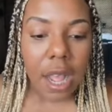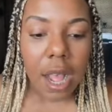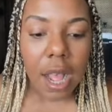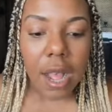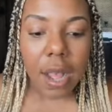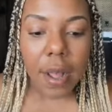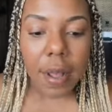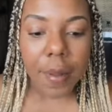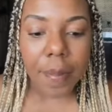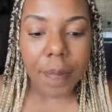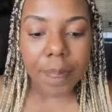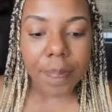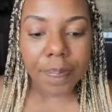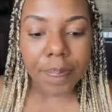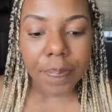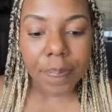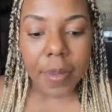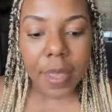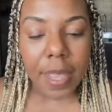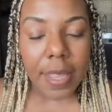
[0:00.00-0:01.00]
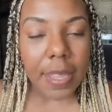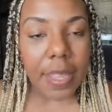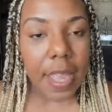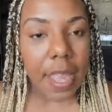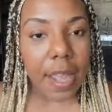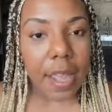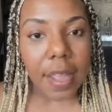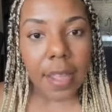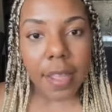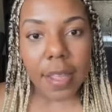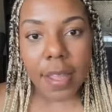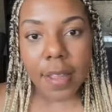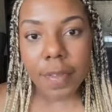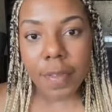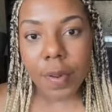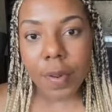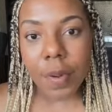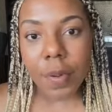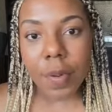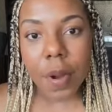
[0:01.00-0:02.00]
Um, but yeah,
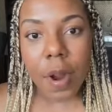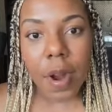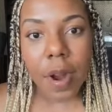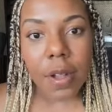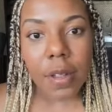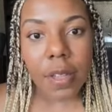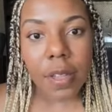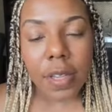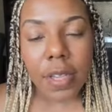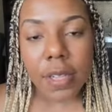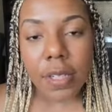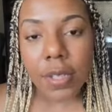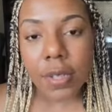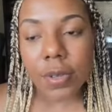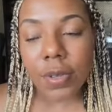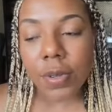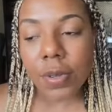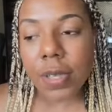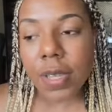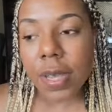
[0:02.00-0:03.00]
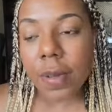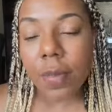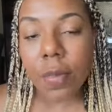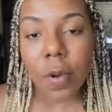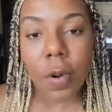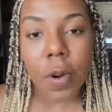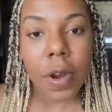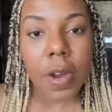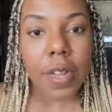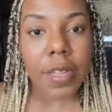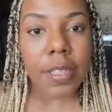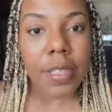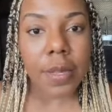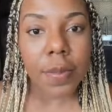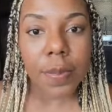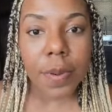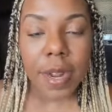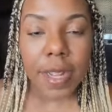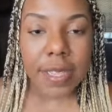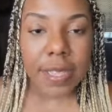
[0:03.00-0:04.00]
if you are looking to get more into
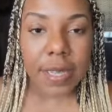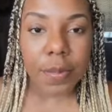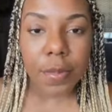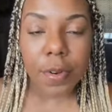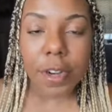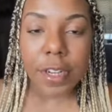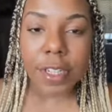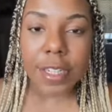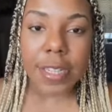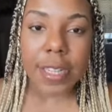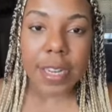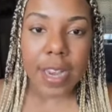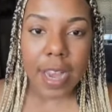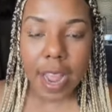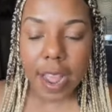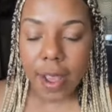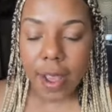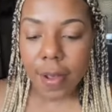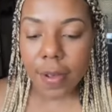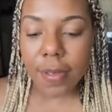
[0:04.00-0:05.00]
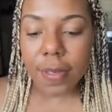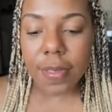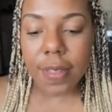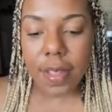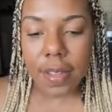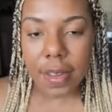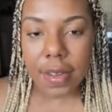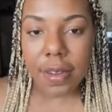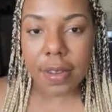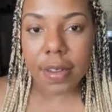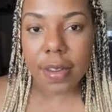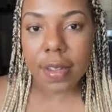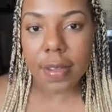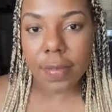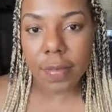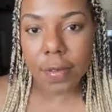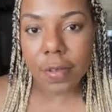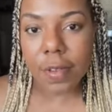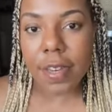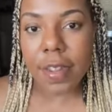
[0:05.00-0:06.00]
the present, more into the now, then it
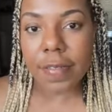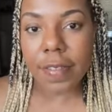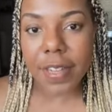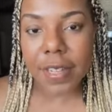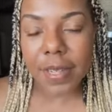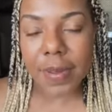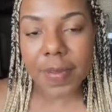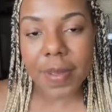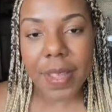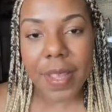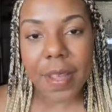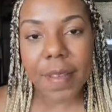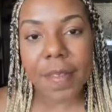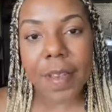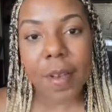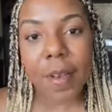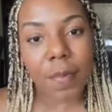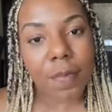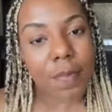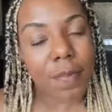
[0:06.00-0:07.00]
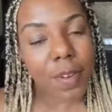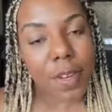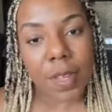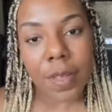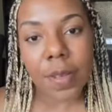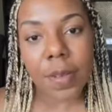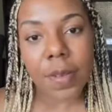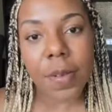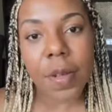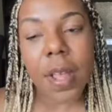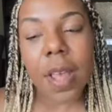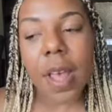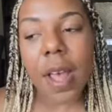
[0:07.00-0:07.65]
will definitely be of help for you.